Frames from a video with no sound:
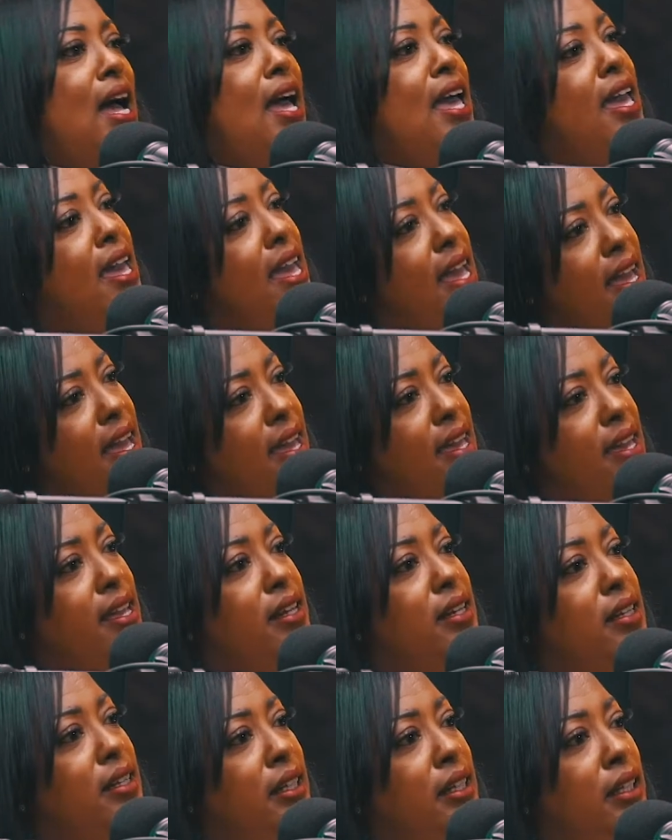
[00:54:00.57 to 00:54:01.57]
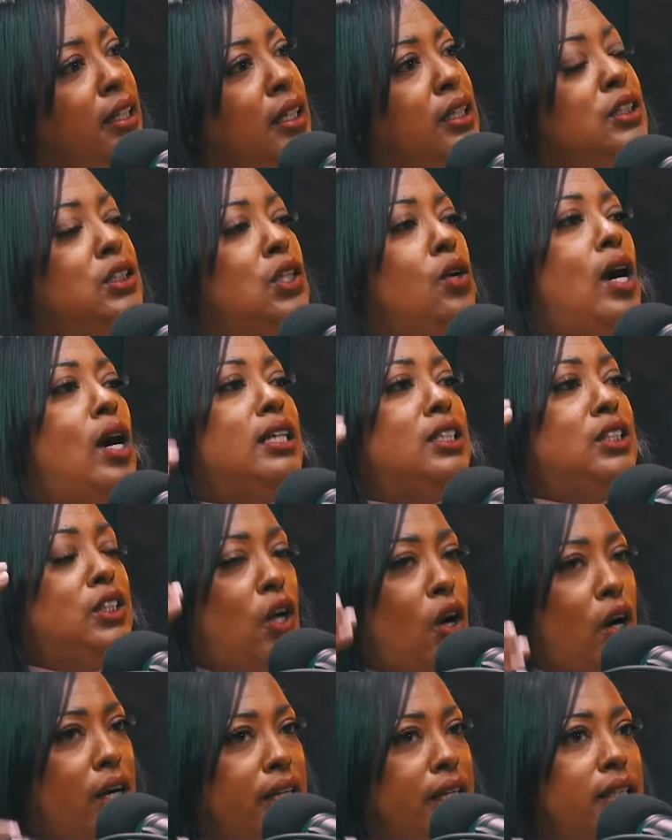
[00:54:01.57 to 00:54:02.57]
my head. So I
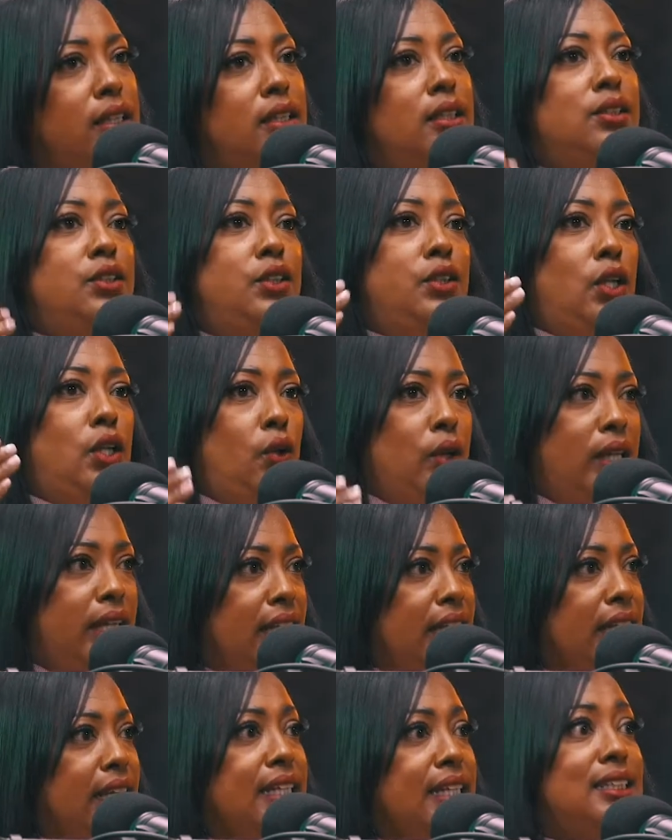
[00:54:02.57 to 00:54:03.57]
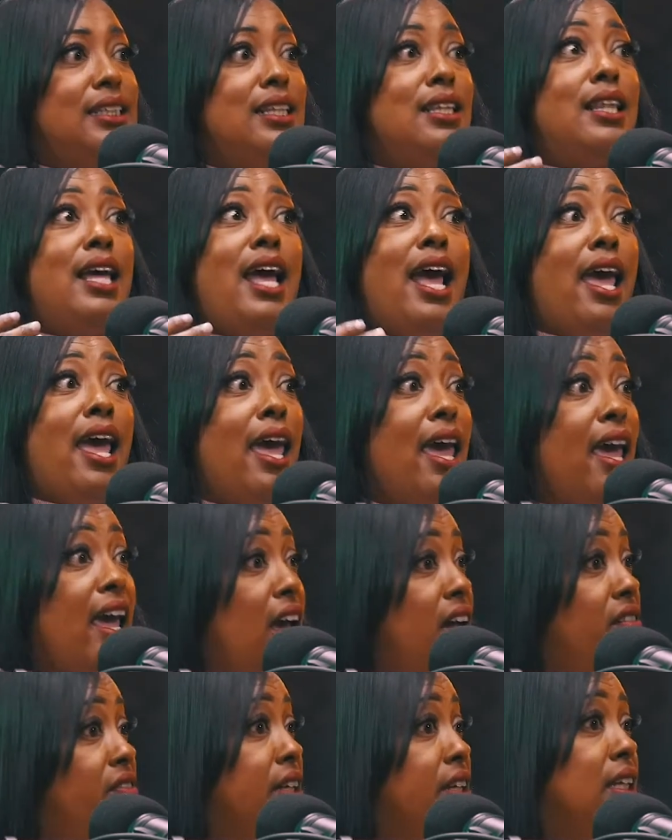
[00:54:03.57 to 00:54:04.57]
started, you know, getting into that
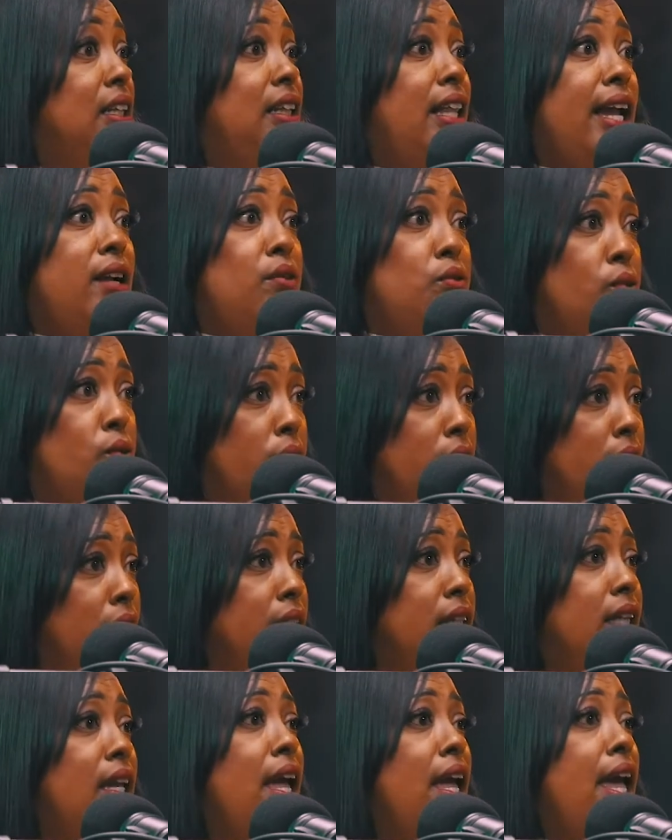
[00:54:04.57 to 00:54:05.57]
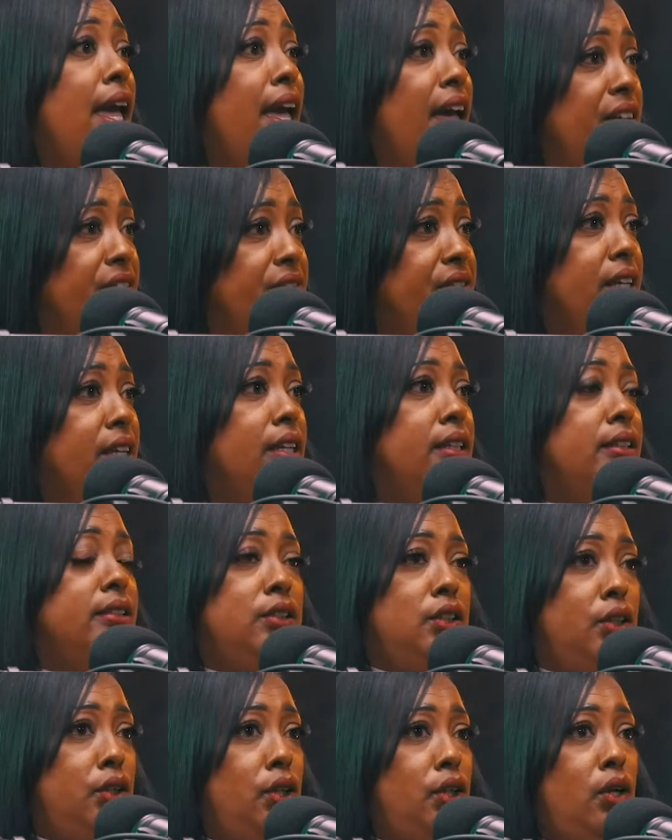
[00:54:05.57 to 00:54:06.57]
heavy, like really heavy.
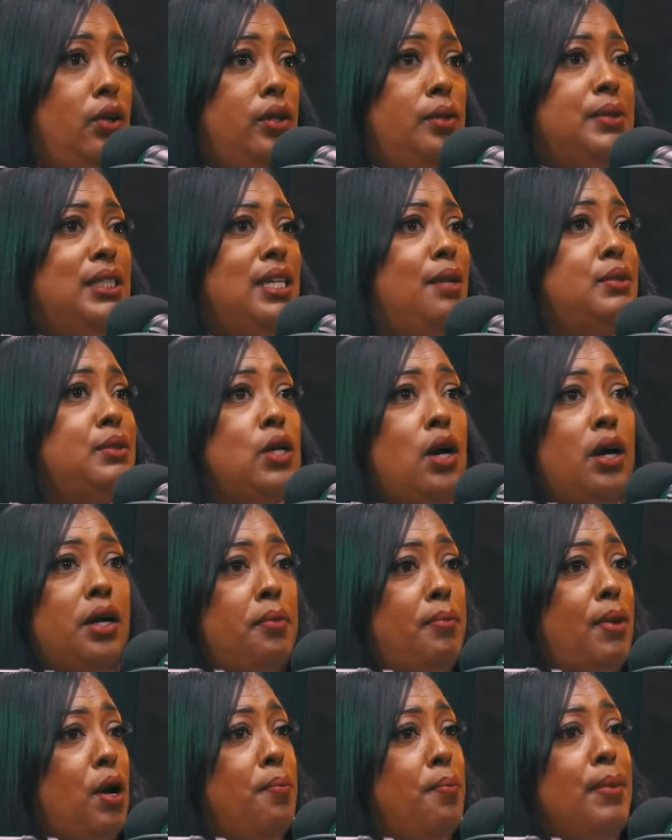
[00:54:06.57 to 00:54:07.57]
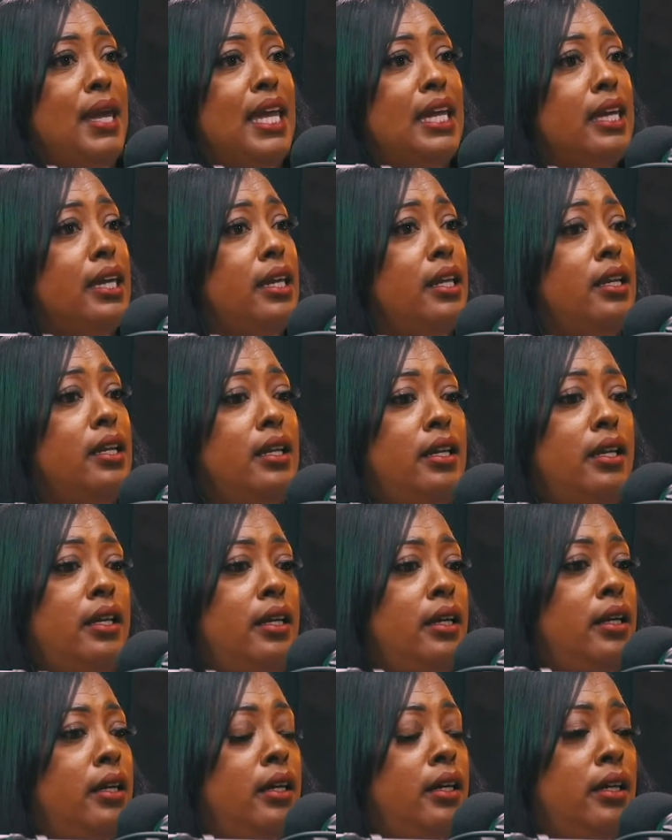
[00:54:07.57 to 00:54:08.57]
You know what I'm saying? I'm talking about making
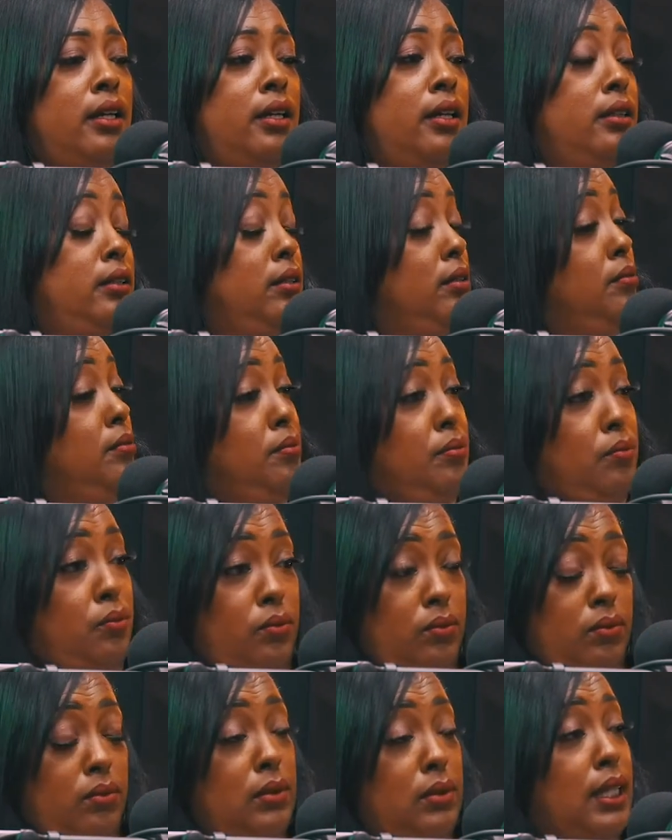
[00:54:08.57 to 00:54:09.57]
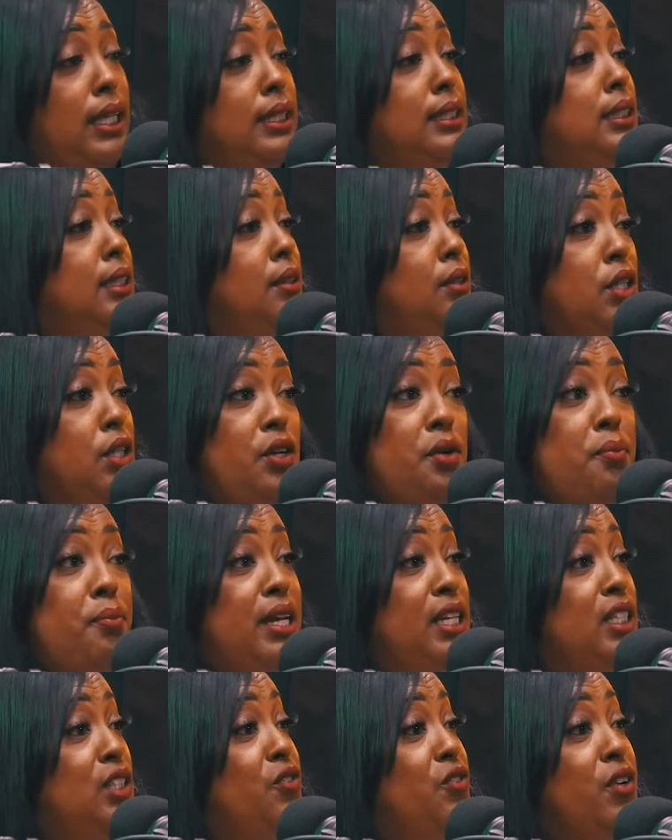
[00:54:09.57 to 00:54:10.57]
that's your
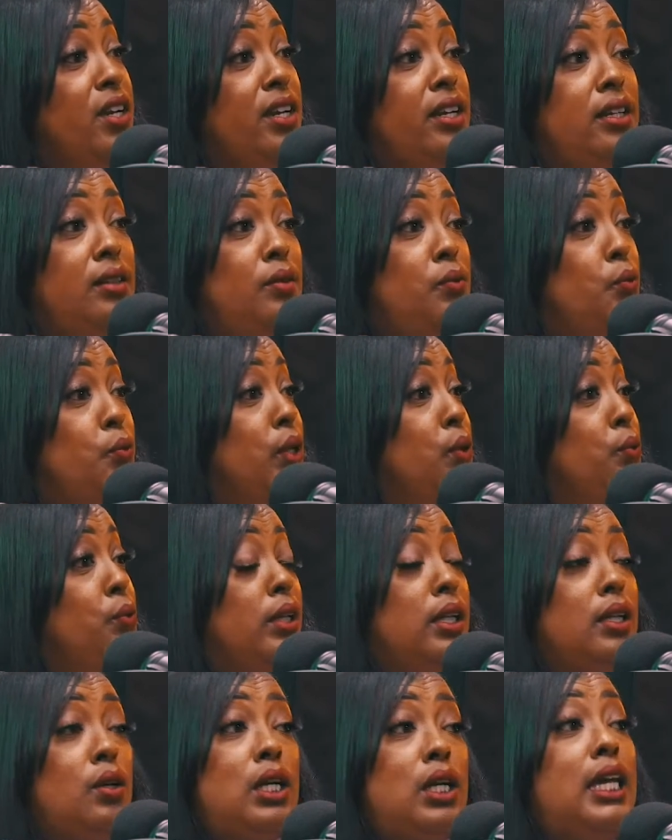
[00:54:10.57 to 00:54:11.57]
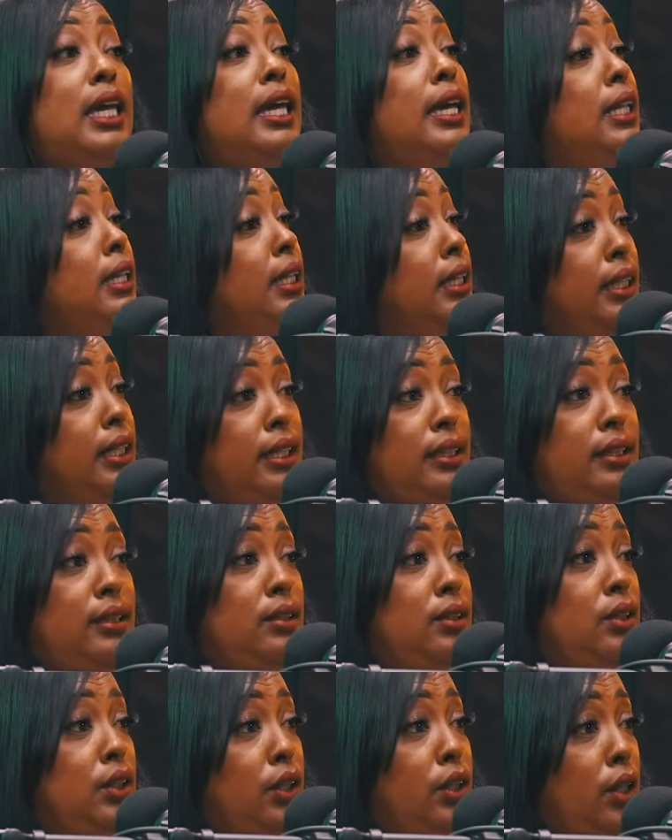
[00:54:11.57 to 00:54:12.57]
best friend. We killing it,
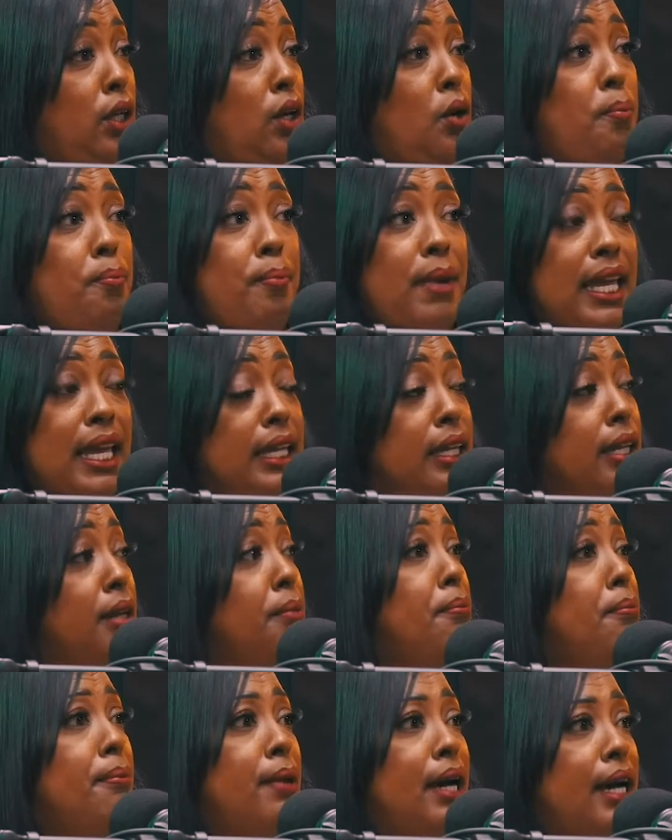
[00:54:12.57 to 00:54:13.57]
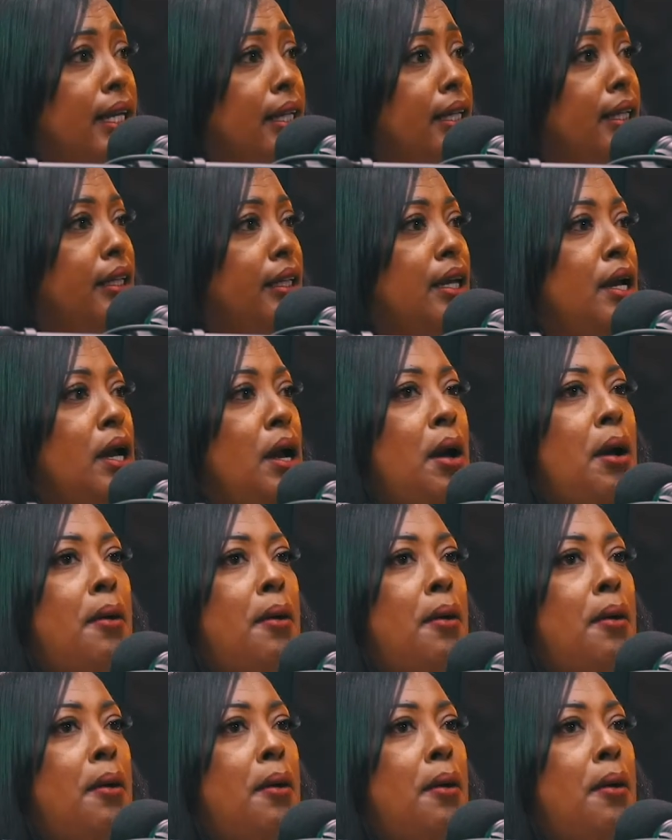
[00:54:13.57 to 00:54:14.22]
you know, making money,